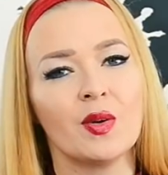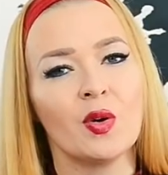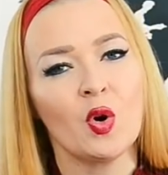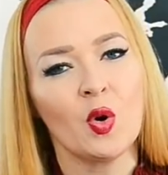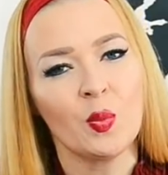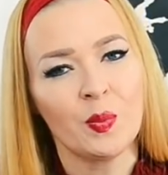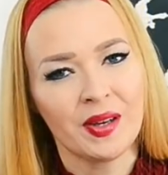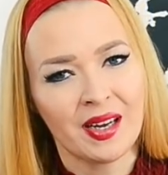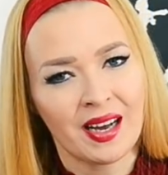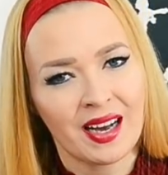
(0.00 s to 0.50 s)

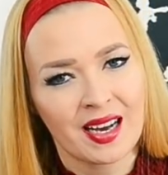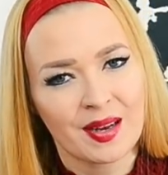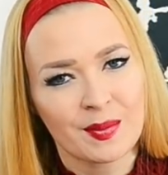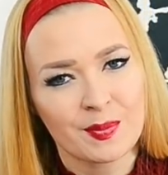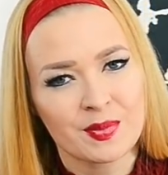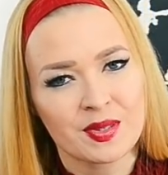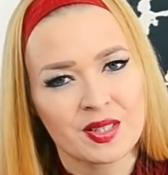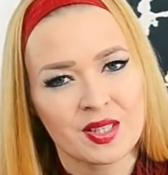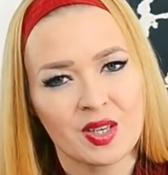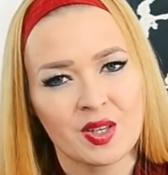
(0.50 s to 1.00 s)
Or
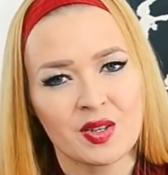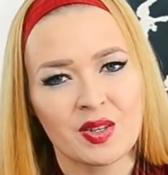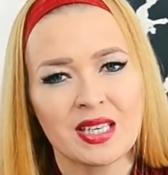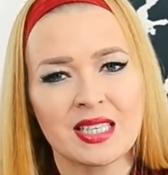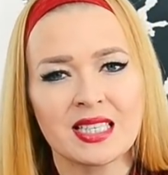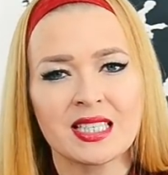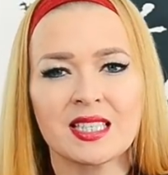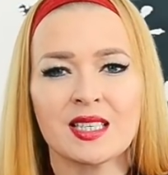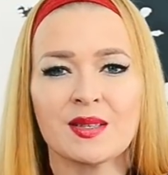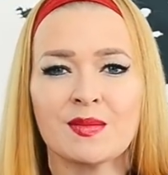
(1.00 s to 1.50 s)
perhaps you
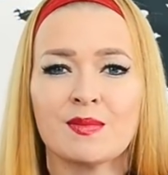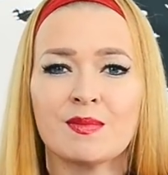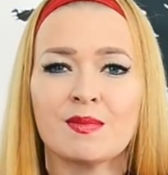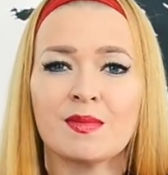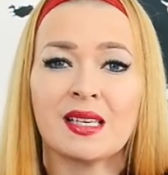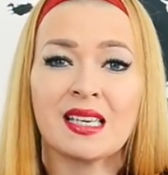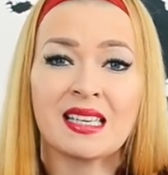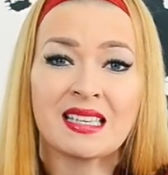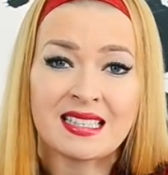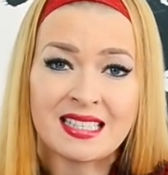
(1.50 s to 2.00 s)
need
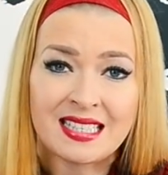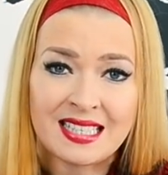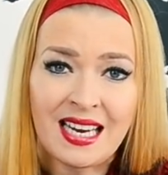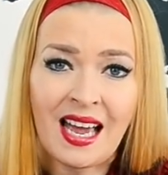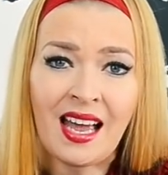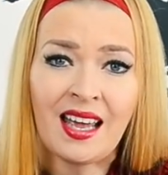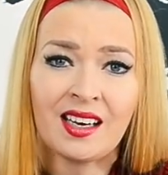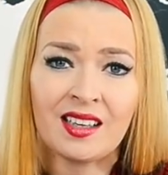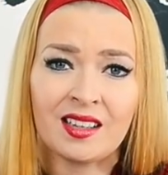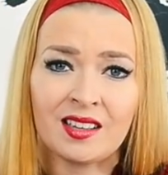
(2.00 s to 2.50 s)
some
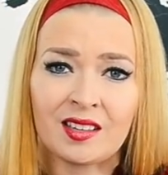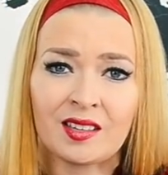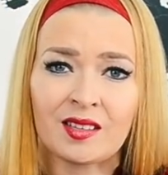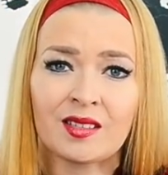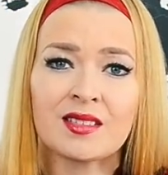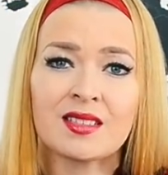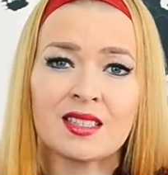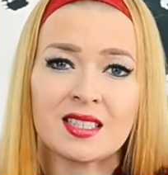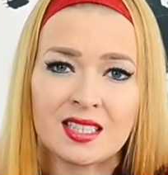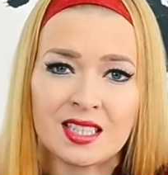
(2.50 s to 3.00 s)

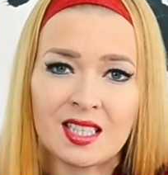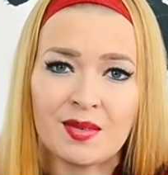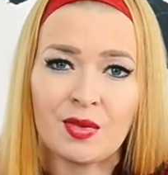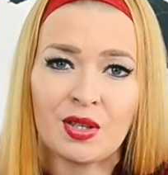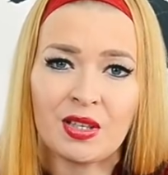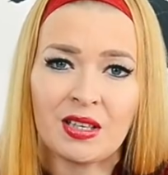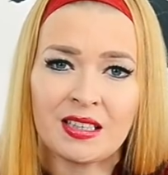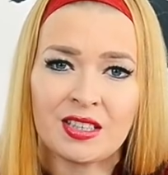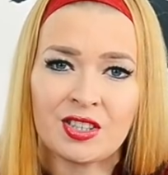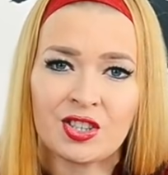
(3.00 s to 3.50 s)
external
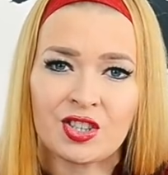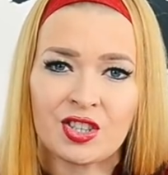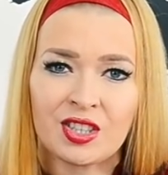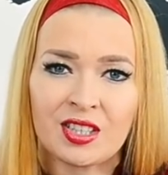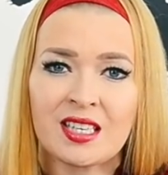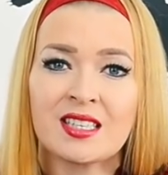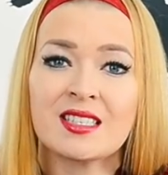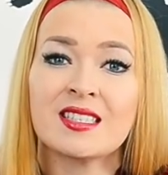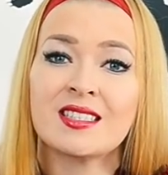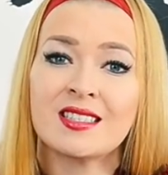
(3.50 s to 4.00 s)

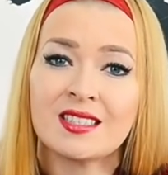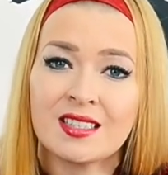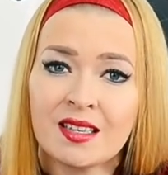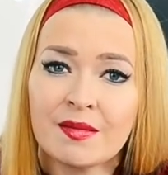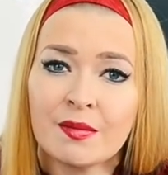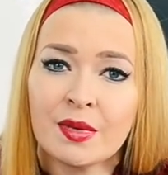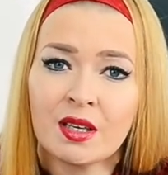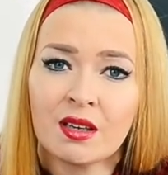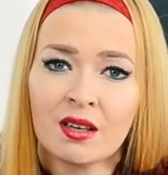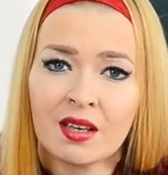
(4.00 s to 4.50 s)
stimulation and
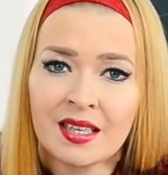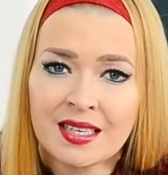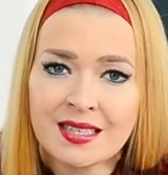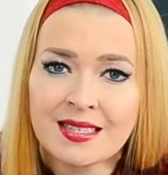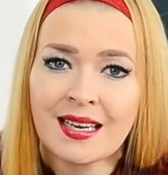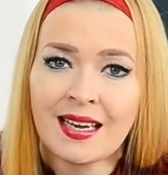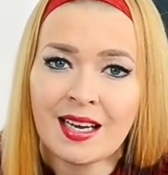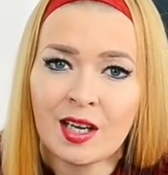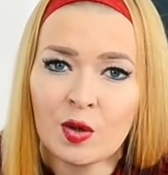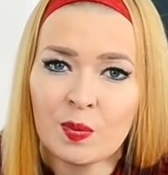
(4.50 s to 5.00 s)
stimuli
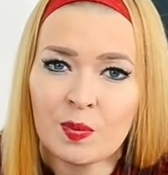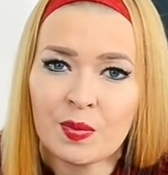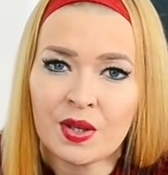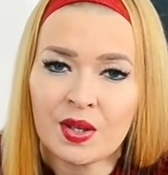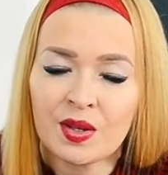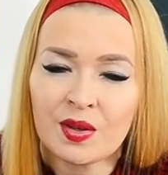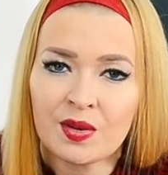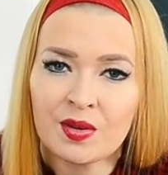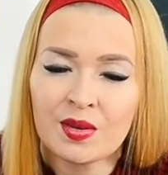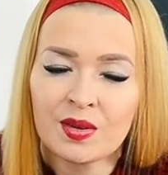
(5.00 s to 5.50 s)
to help
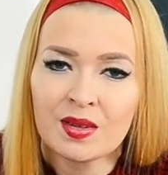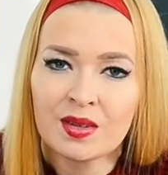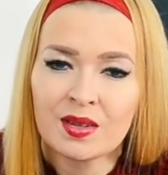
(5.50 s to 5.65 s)
you?